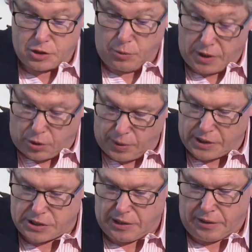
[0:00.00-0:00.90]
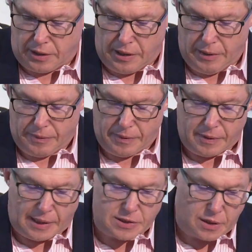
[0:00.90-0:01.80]
So increasingly,
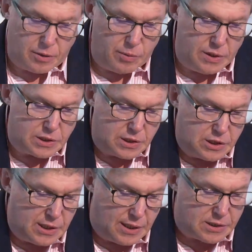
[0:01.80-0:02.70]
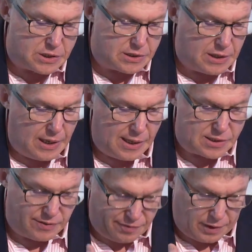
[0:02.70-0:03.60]
as Irene suggests,
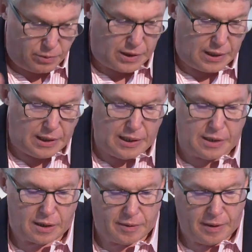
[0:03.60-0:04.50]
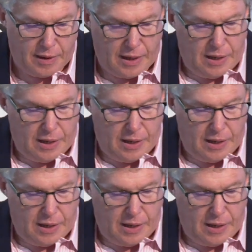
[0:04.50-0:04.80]
as a fellow Canadian,